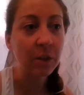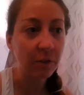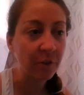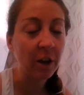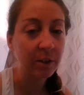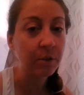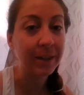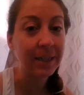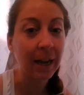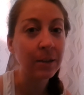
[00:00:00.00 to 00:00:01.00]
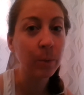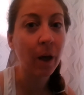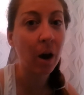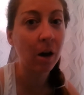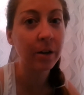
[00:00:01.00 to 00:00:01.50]
the first 3 days were the
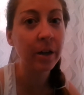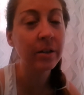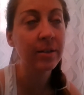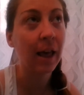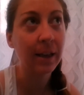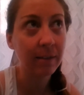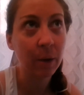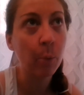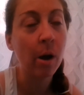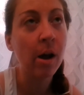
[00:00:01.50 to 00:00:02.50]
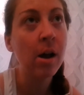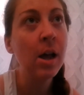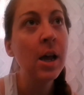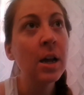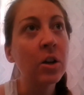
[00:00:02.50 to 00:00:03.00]
hardest. Like they were,
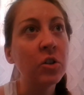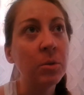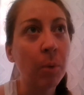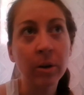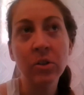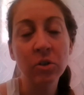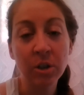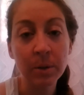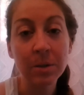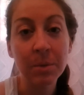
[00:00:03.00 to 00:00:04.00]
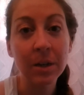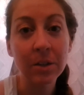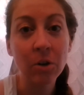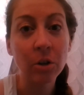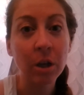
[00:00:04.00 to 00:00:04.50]
because your body's just doing something
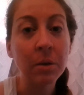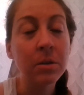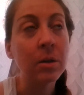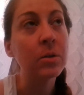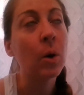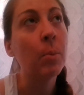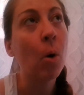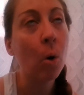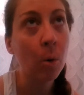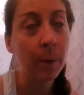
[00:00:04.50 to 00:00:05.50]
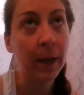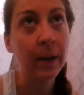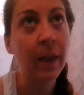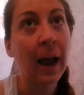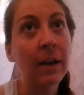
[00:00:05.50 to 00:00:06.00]
it's not used to. So I'm
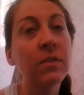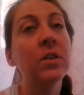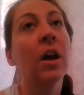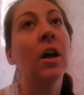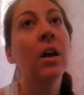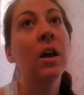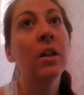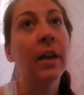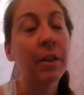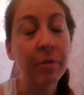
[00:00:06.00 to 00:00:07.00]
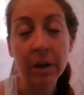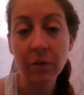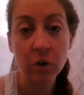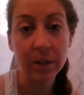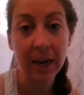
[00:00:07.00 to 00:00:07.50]
hoping that after like 3 or
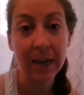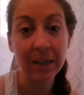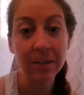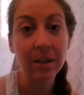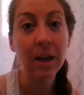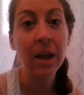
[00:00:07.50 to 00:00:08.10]
4 days,